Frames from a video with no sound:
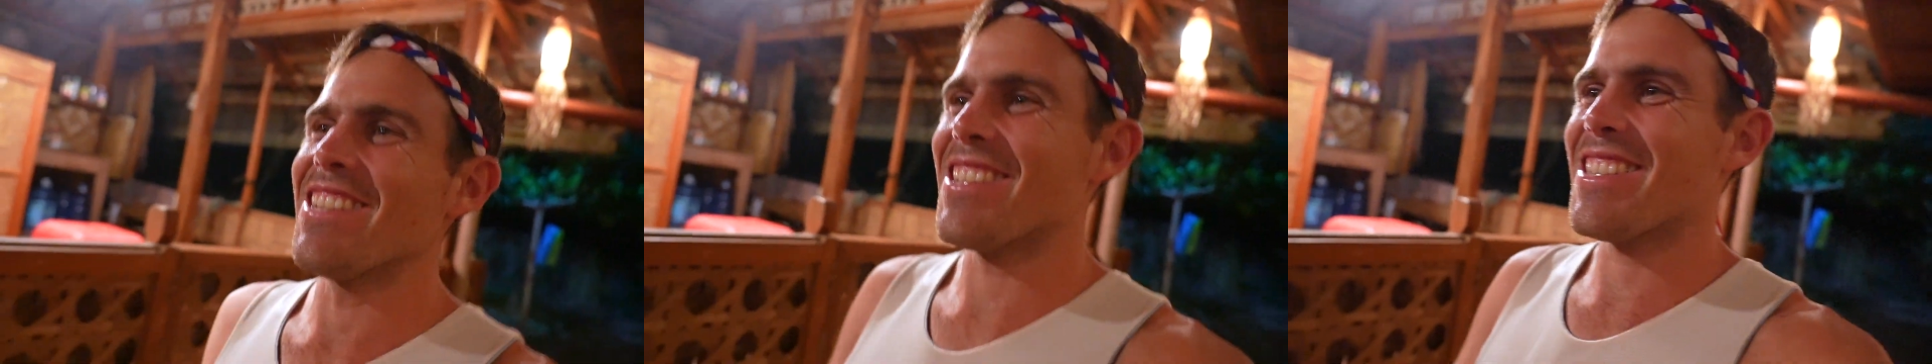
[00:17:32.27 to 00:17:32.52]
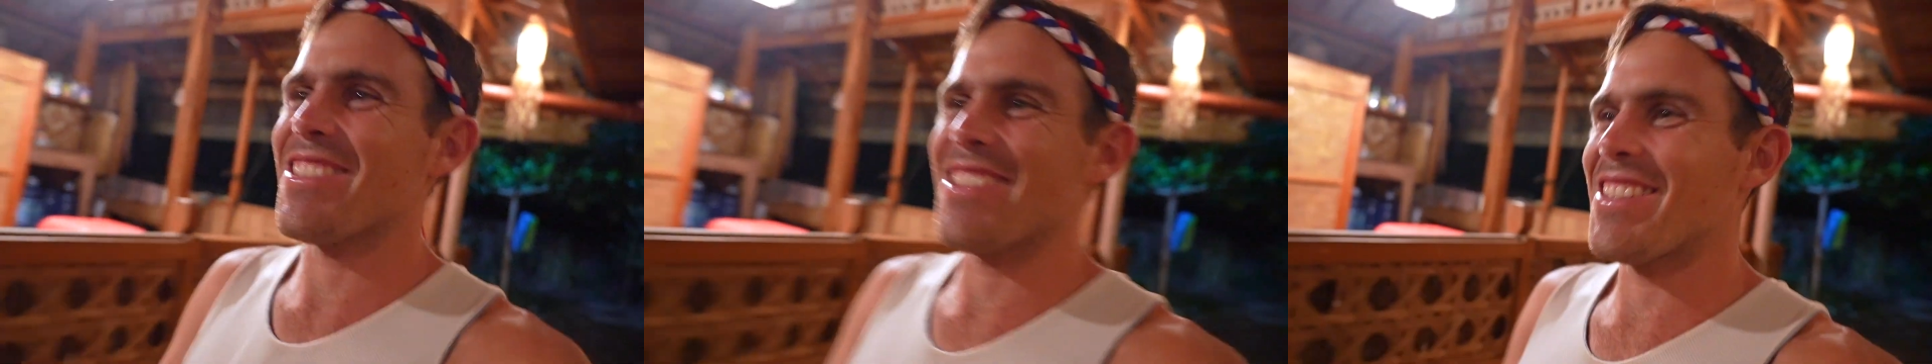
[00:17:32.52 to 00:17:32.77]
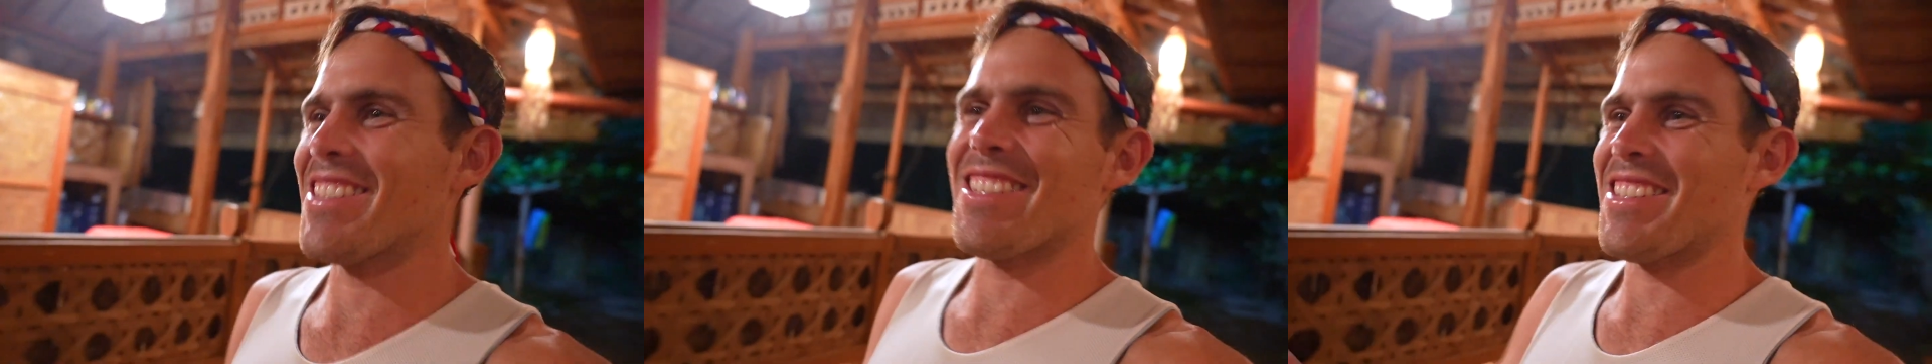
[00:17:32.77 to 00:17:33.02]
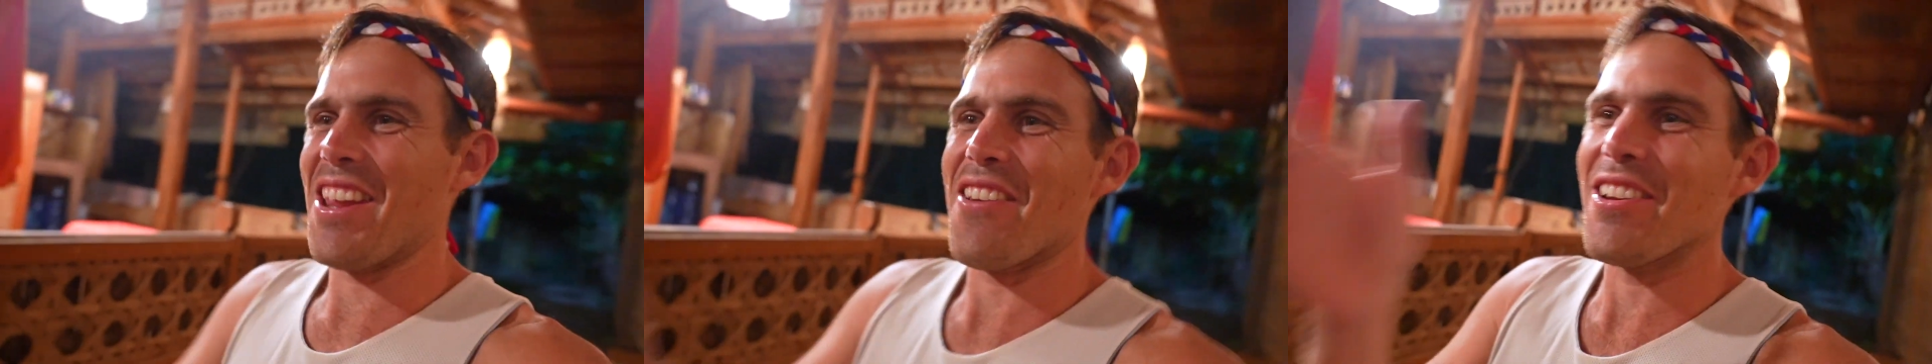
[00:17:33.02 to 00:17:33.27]
just
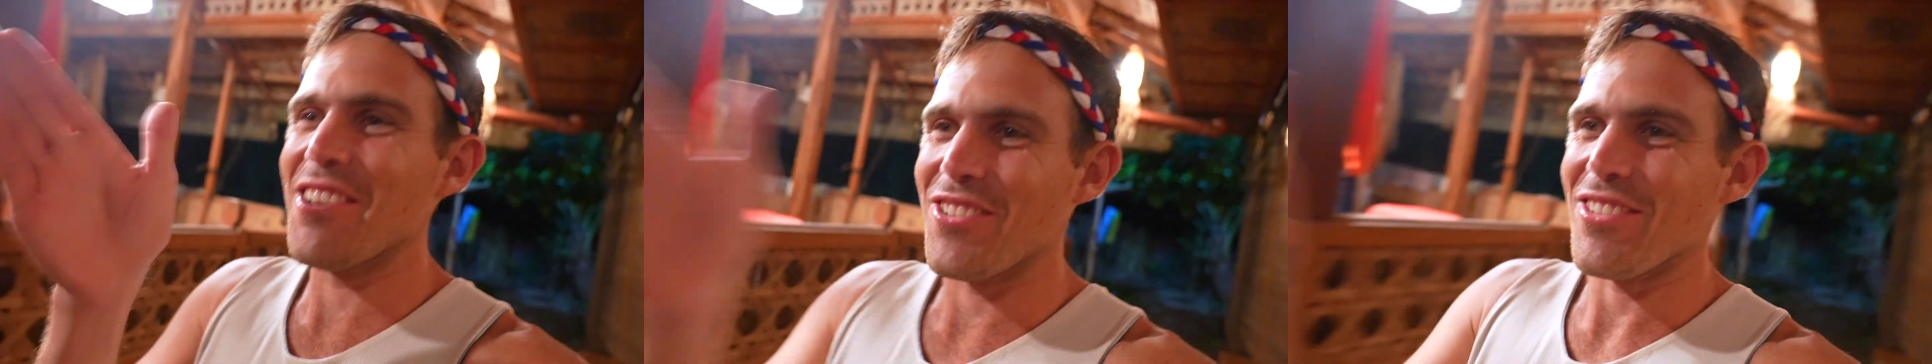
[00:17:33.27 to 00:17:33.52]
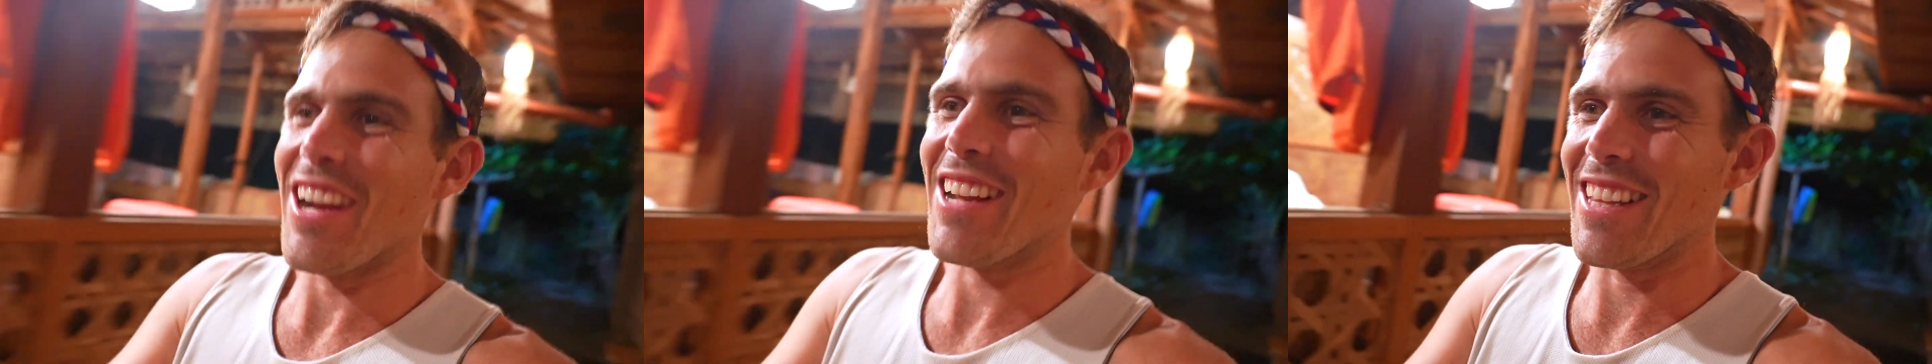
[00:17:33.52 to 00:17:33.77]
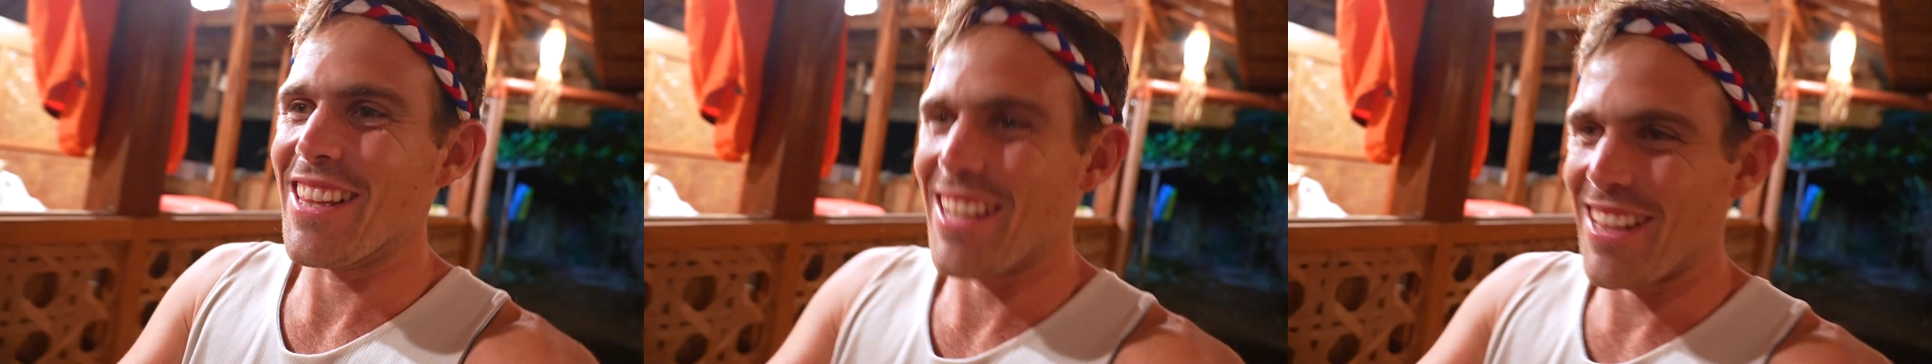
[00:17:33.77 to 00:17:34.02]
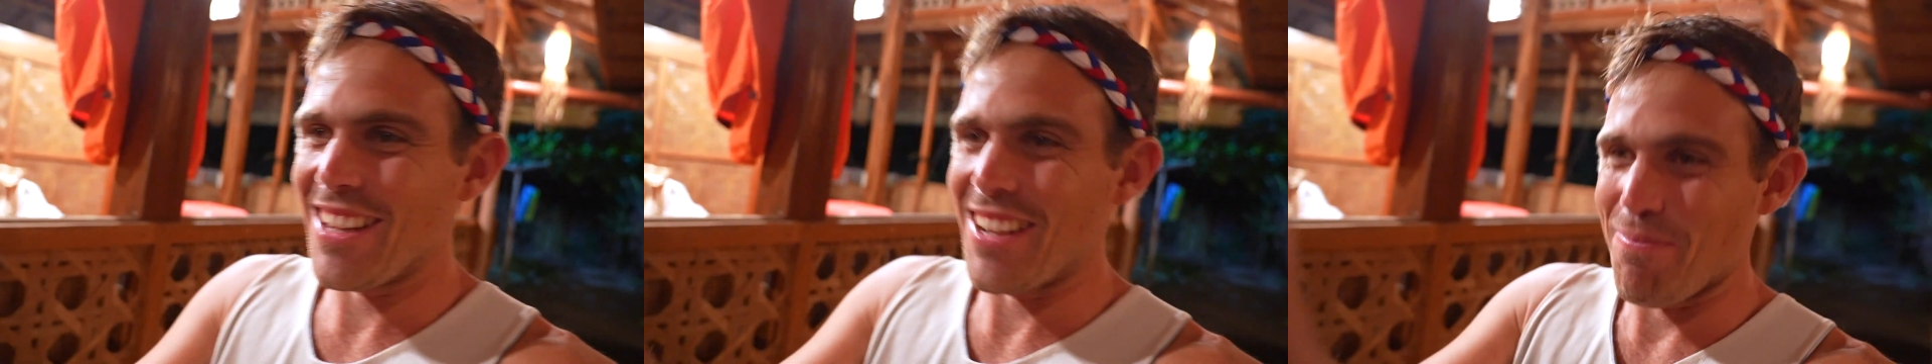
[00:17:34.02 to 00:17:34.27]
staring directly, like
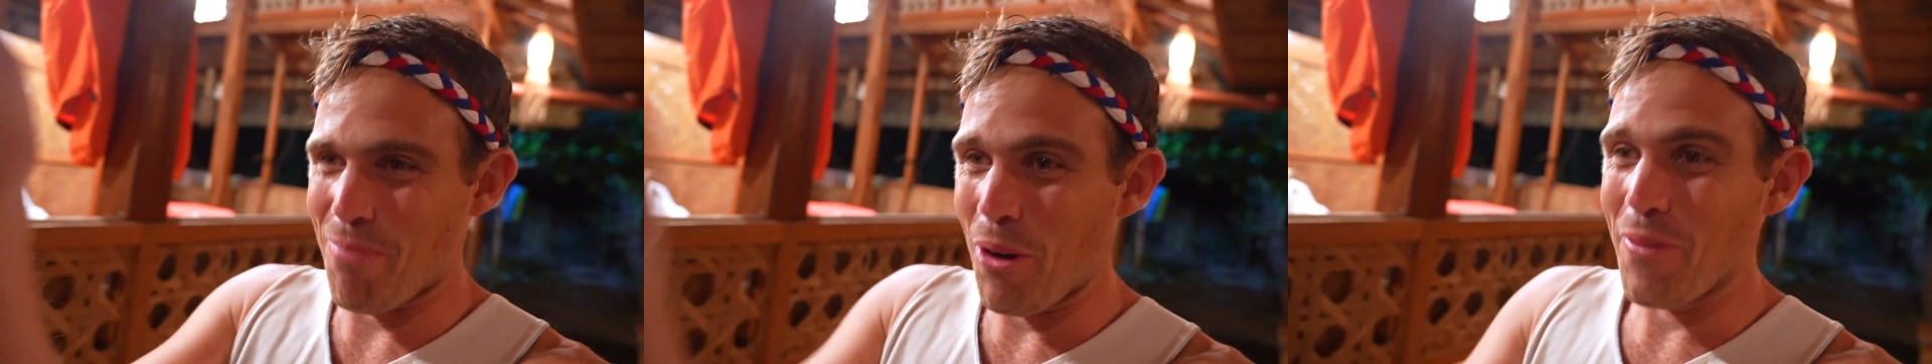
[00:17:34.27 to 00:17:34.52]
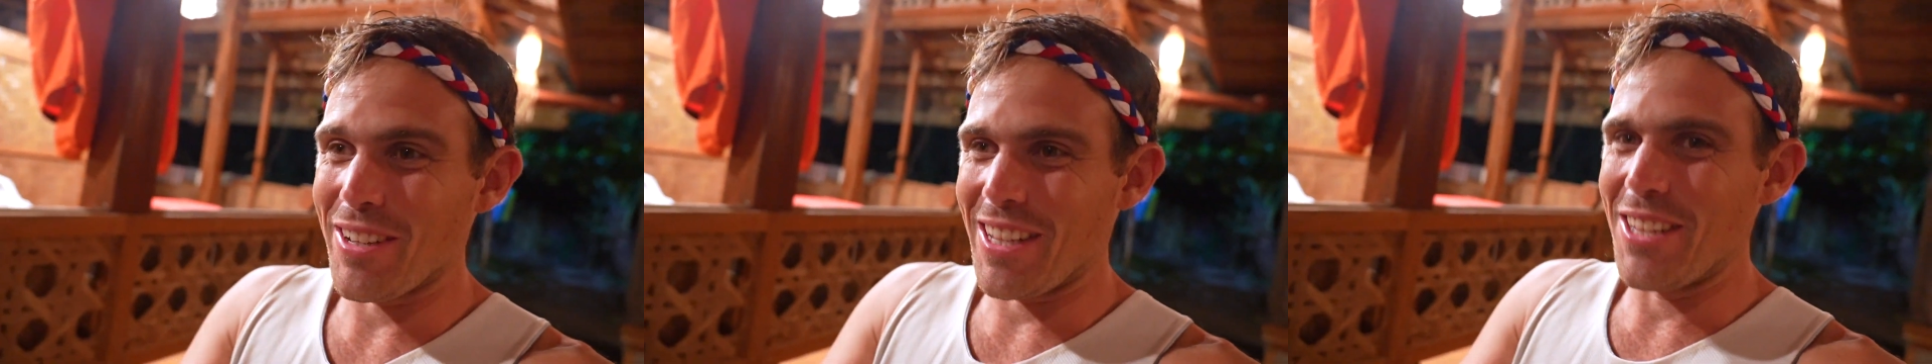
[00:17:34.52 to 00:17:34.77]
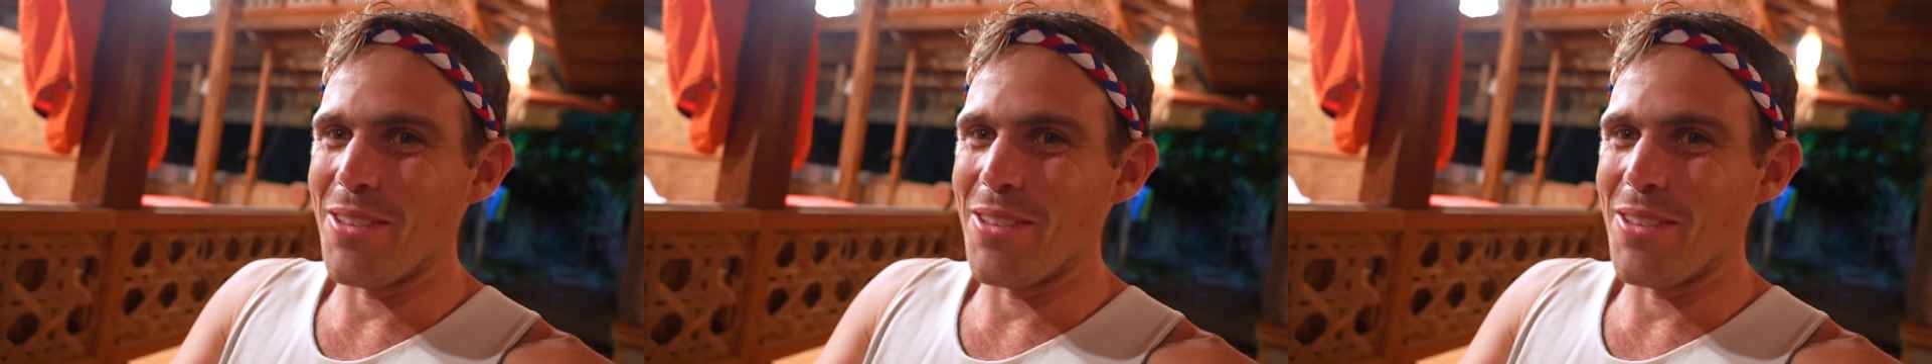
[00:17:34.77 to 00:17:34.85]
look at perfectly in